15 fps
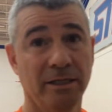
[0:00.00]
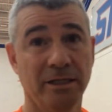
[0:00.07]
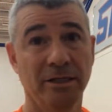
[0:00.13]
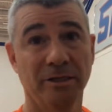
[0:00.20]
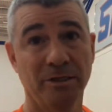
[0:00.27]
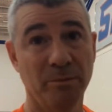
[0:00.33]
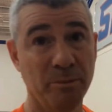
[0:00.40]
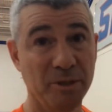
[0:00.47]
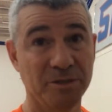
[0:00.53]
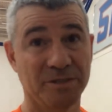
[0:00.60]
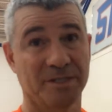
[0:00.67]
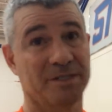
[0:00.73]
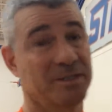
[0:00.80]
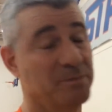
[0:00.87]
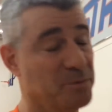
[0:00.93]
you know, the immune
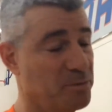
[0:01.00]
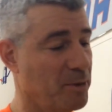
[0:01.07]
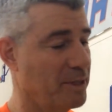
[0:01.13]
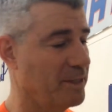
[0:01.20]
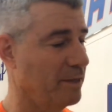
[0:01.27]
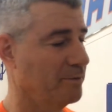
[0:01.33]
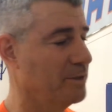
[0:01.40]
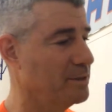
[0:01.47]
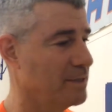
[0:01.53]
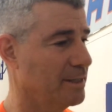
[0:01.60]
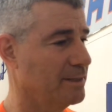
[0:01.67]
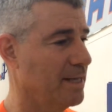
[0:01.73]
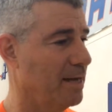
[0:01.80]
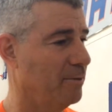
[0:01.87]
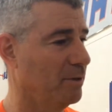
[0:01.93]
system's breaking down, things
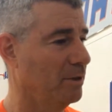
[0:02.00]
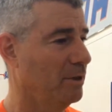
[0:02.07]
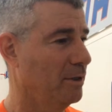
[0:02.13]
like that.